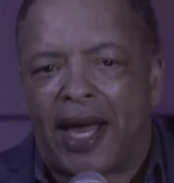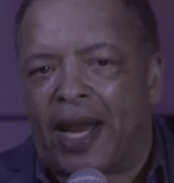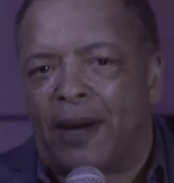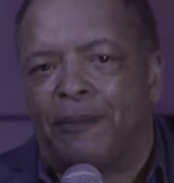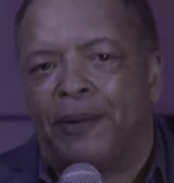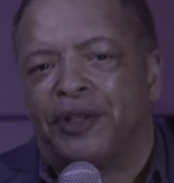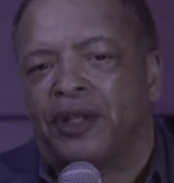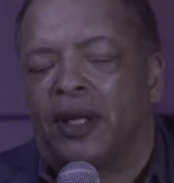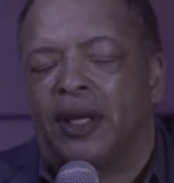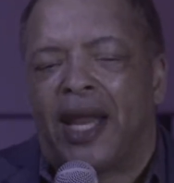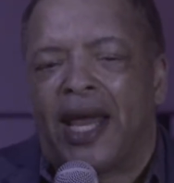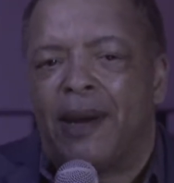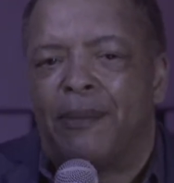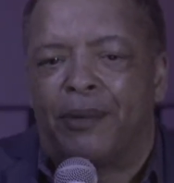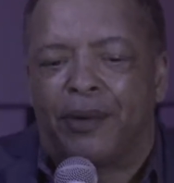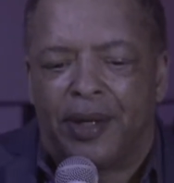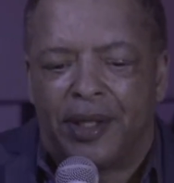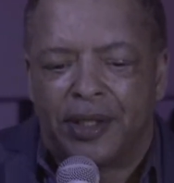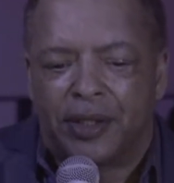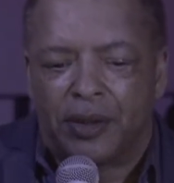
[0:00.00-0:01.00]
put the
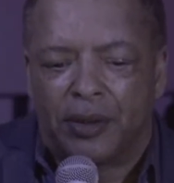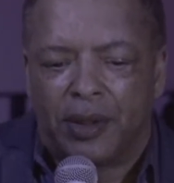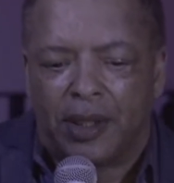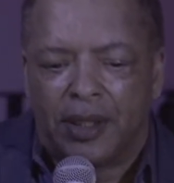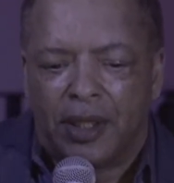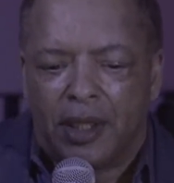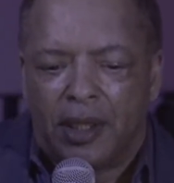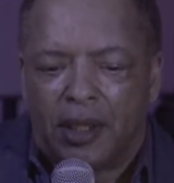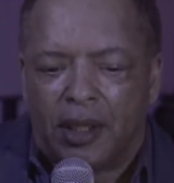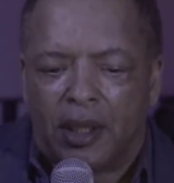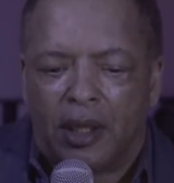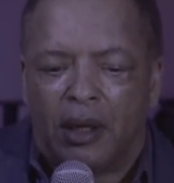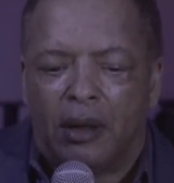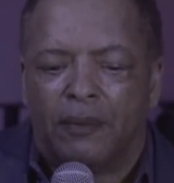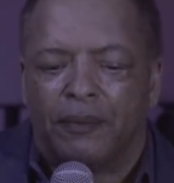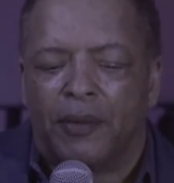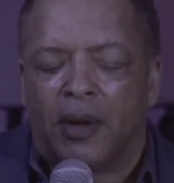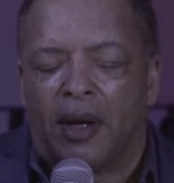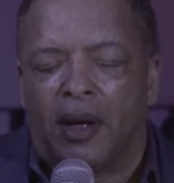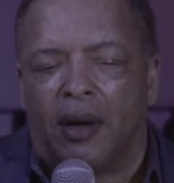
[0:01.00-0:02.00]
labor into it.
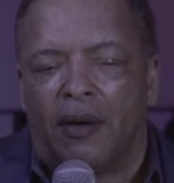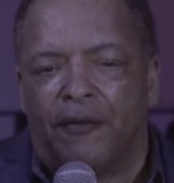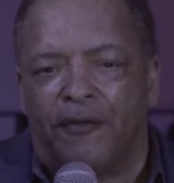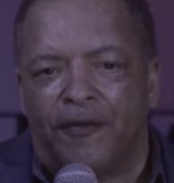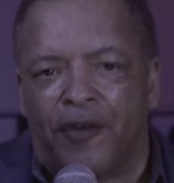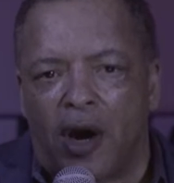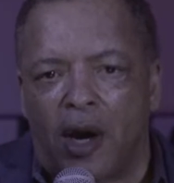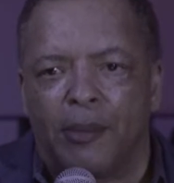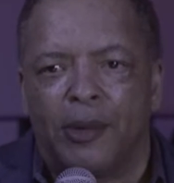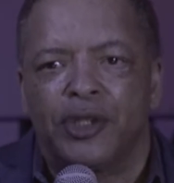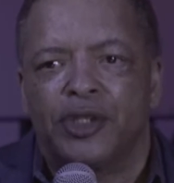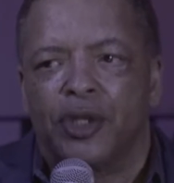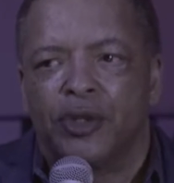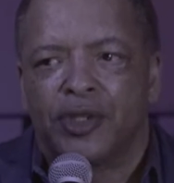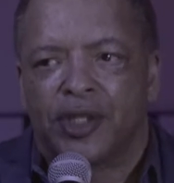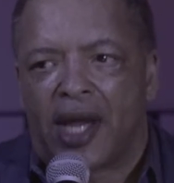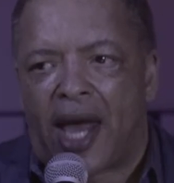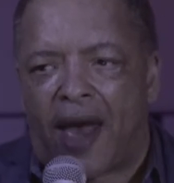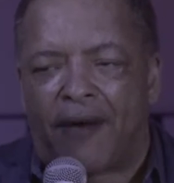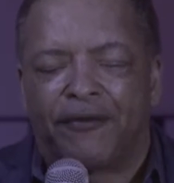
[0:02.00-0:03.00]
Farmers
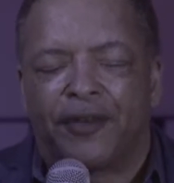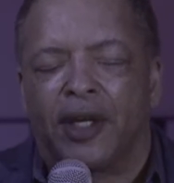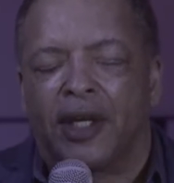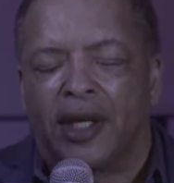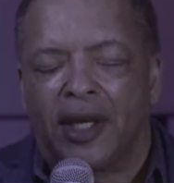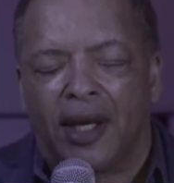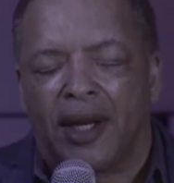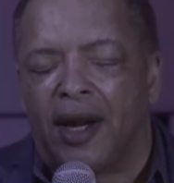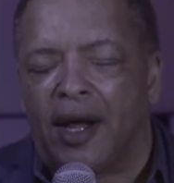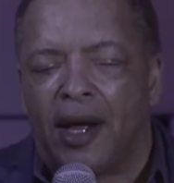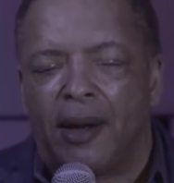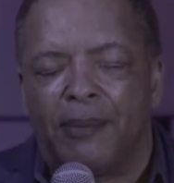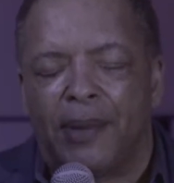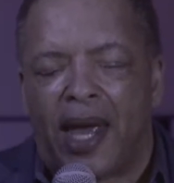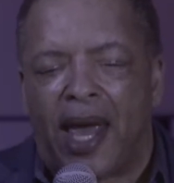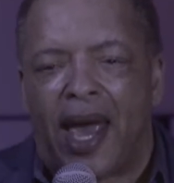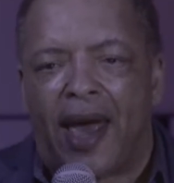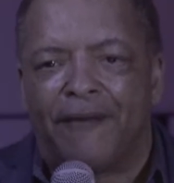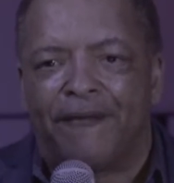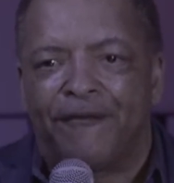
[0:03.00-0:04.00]
used to have to get up
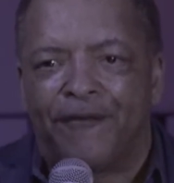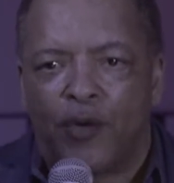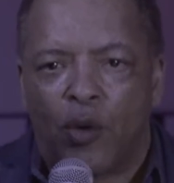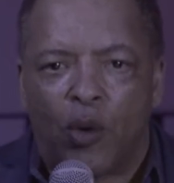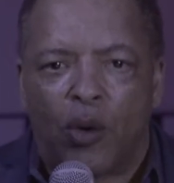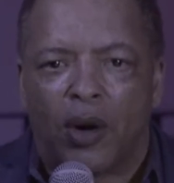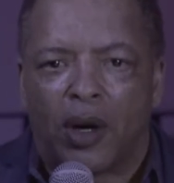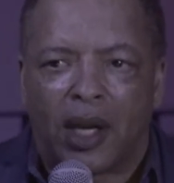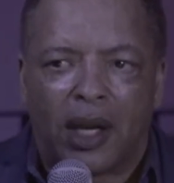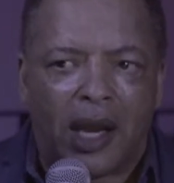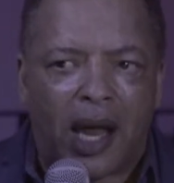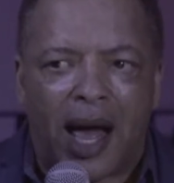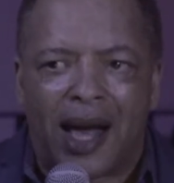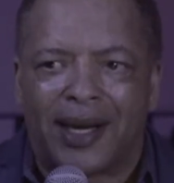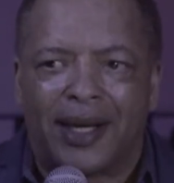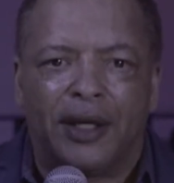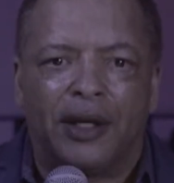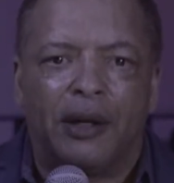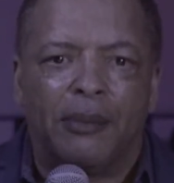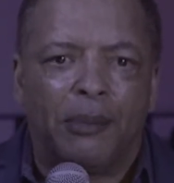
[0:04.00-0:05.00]
at 4
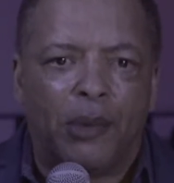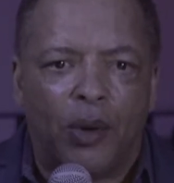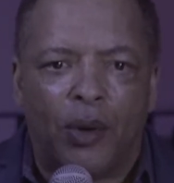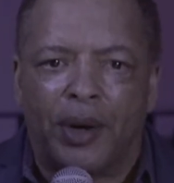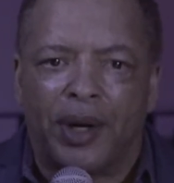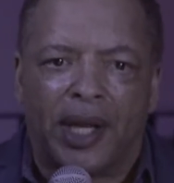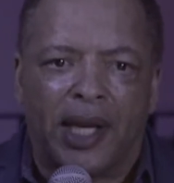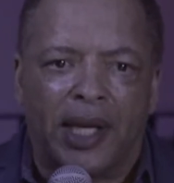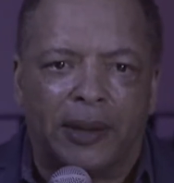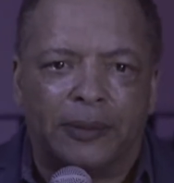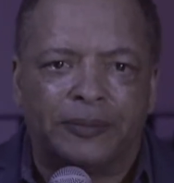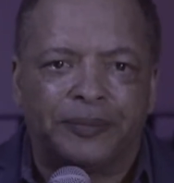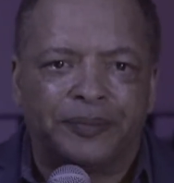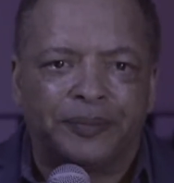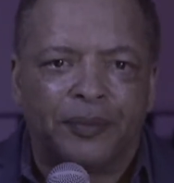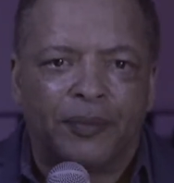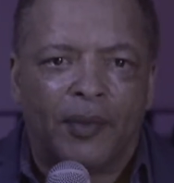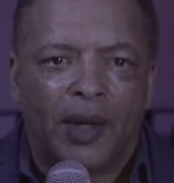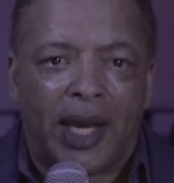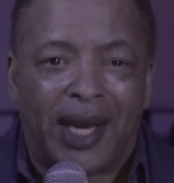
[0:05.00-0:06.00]
o'clock in the morning.
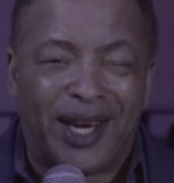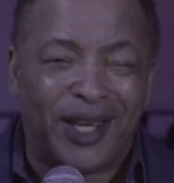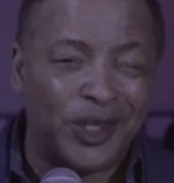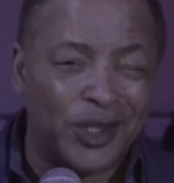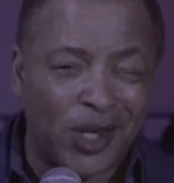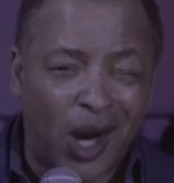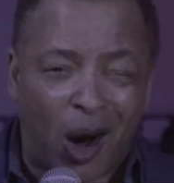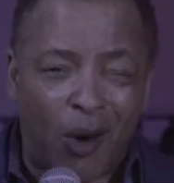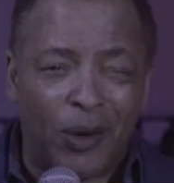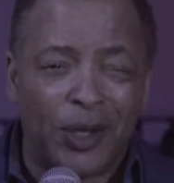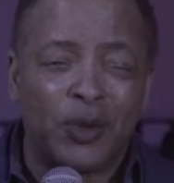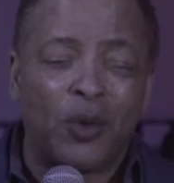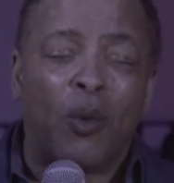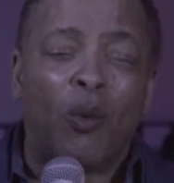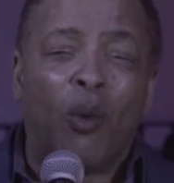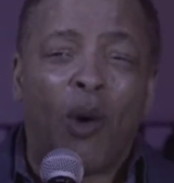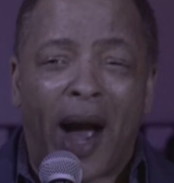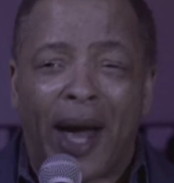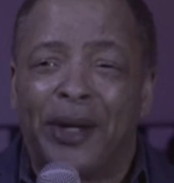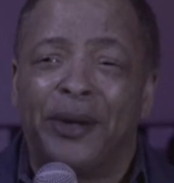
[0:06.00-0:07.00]
And I used to always
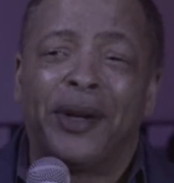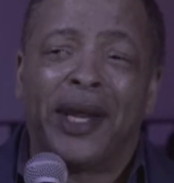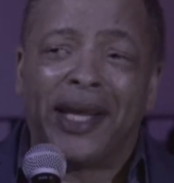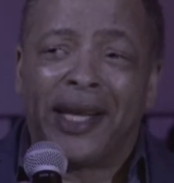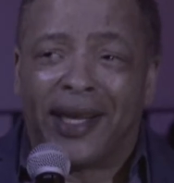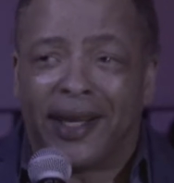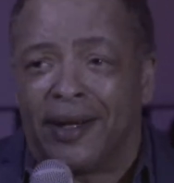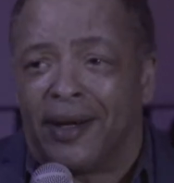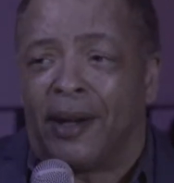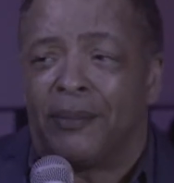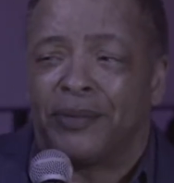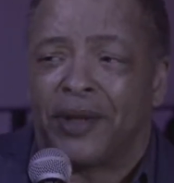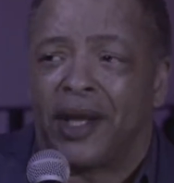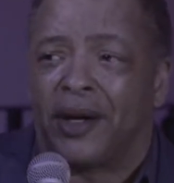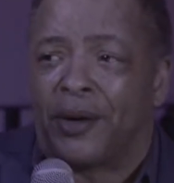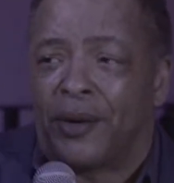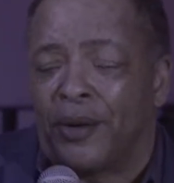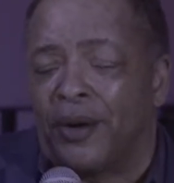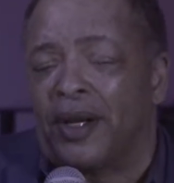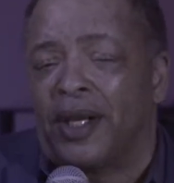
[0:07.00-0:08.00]
wonder, why do they get up that
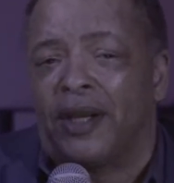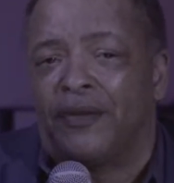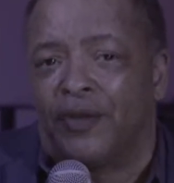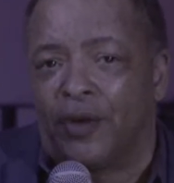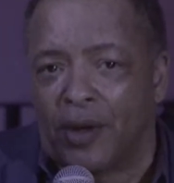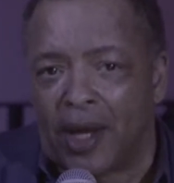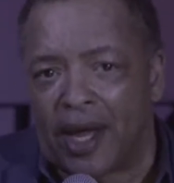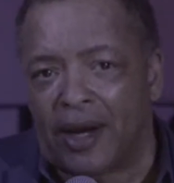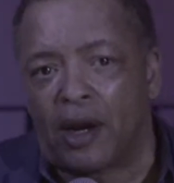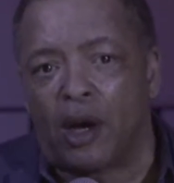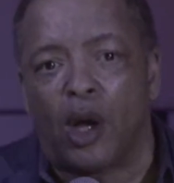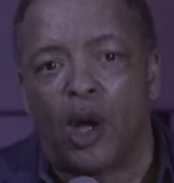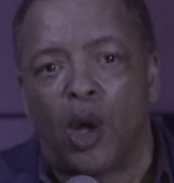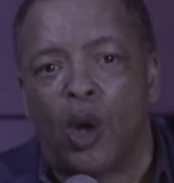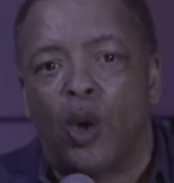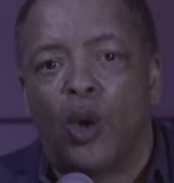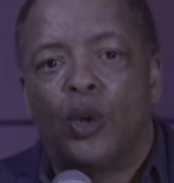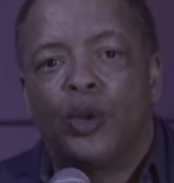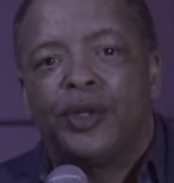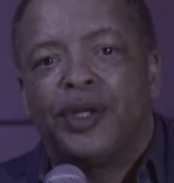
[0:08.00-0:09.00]
early if you got a
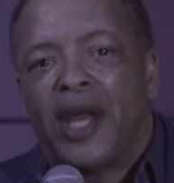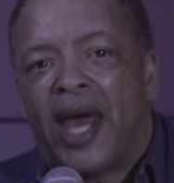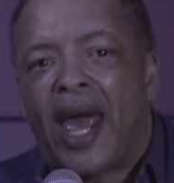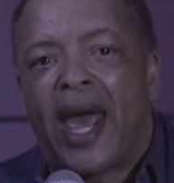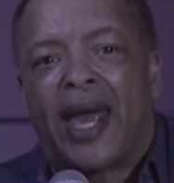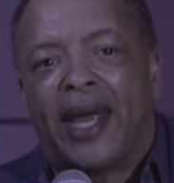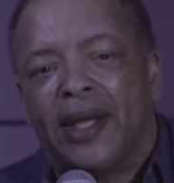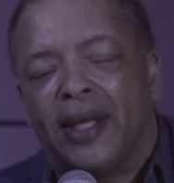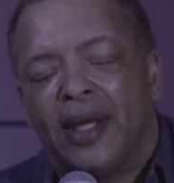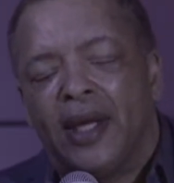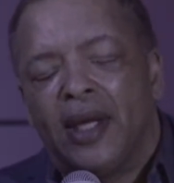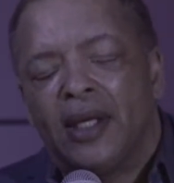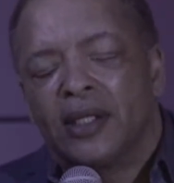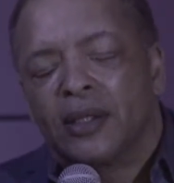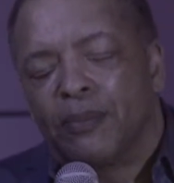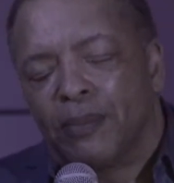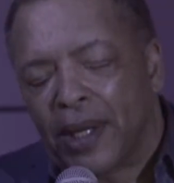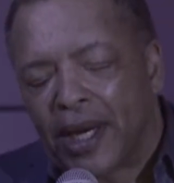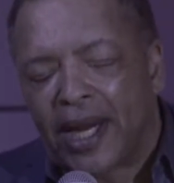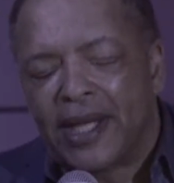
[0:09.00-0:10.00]
whole day?
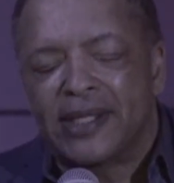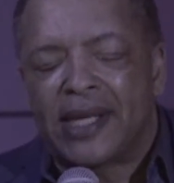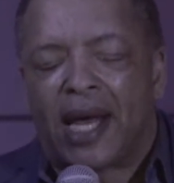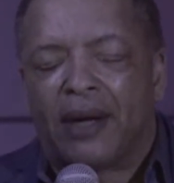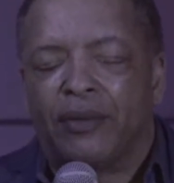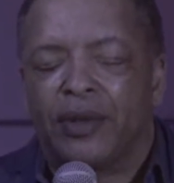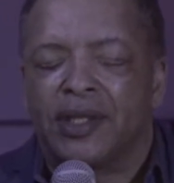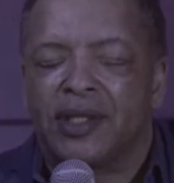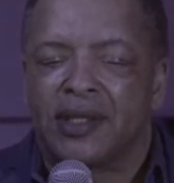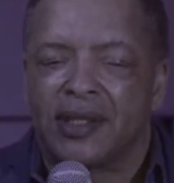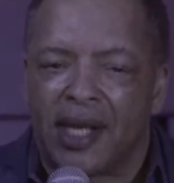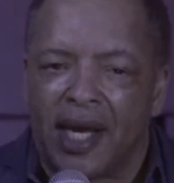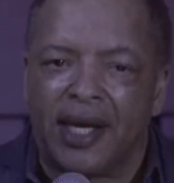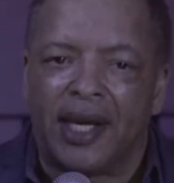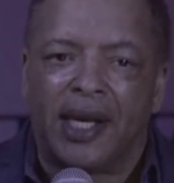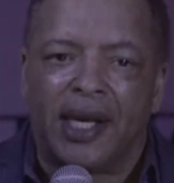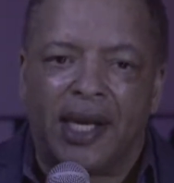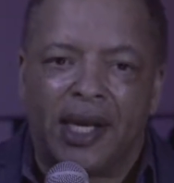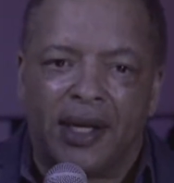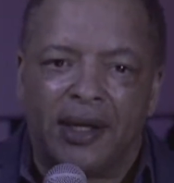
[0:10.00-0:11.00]
But as I was
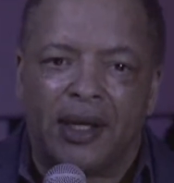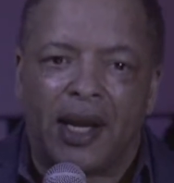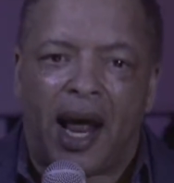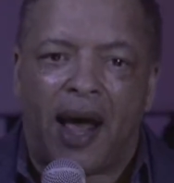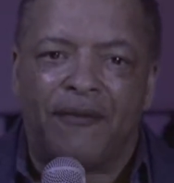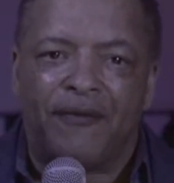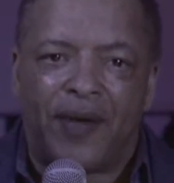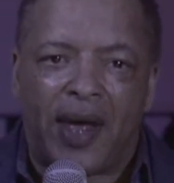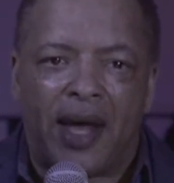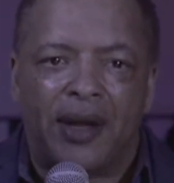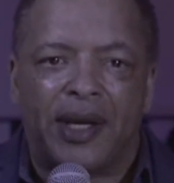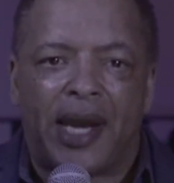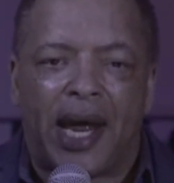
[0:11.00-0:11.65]
studying, I found